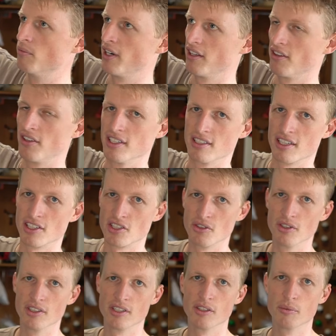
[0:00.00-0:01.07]
one of the things that I
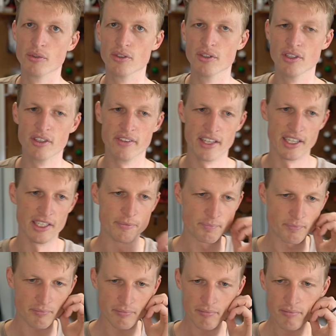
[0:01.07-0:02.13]
screwed into the wall over there
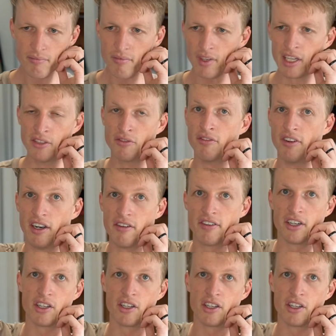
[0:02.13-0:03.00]
is very,